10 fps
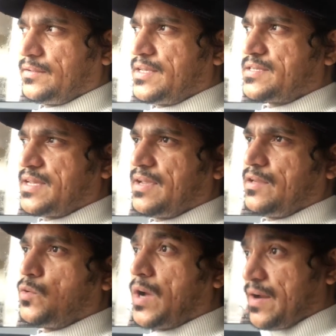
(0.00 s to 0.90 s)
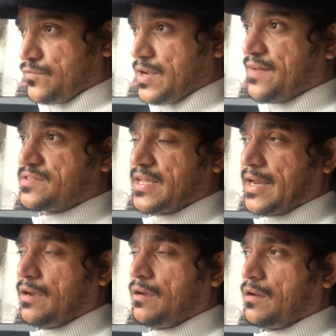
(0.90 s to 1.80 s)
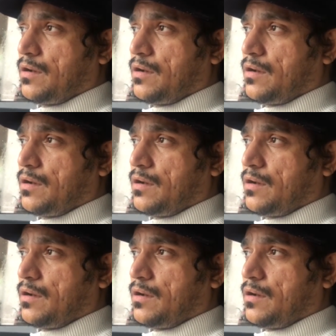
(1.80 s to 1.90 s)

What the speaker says: they say you have to have second